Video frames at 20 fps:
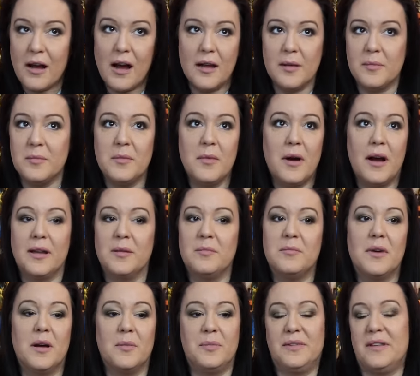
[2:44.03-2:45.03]
I'm
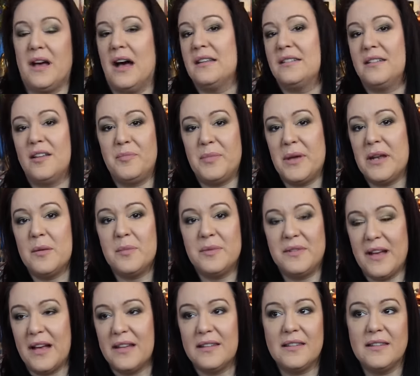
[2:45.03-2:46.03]
I'm obsessed. I've been
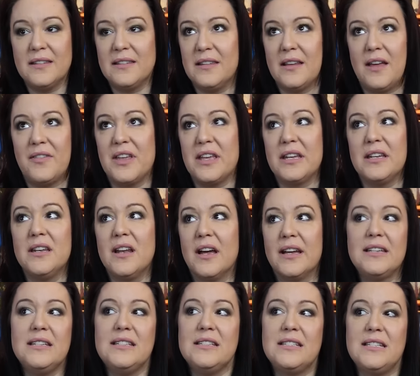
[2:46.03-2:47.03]
obsessed since I think
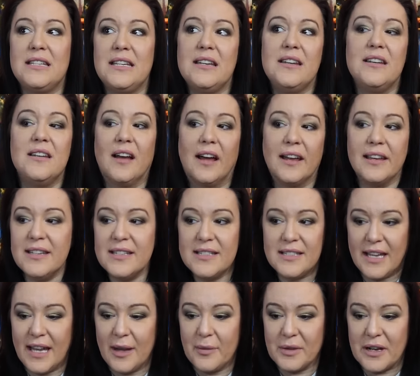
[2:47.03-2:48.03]

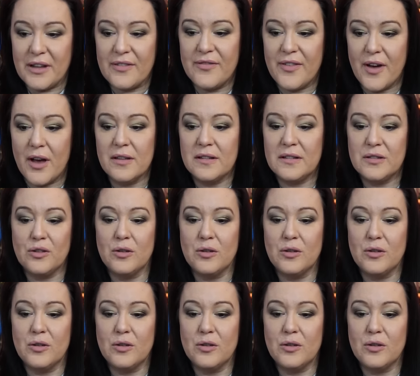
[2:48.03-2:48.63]
1990 when I first